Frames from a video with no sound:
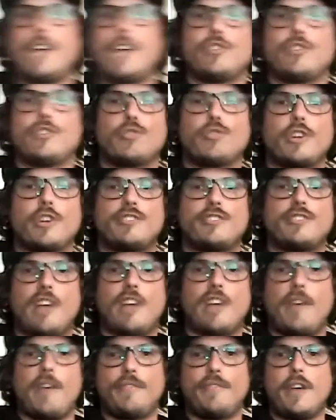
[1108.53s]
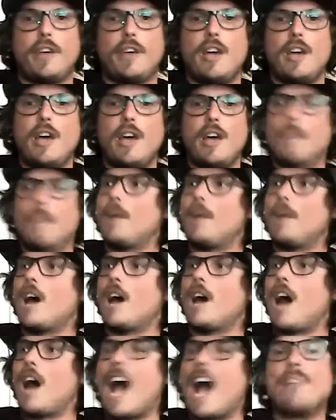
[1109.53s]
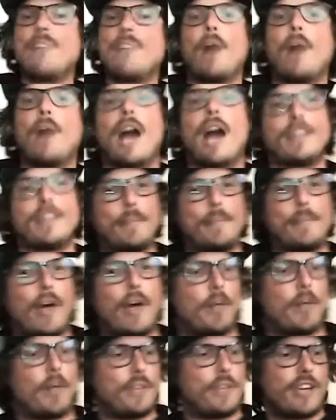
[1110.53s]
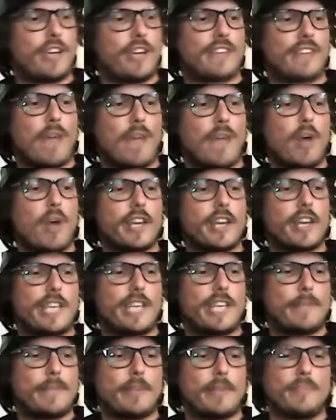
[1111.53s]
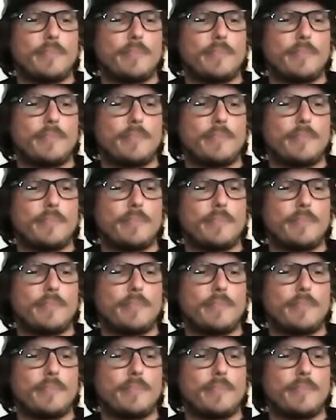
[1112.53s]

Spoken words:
sword itself. But I bought the belt because I want to keep them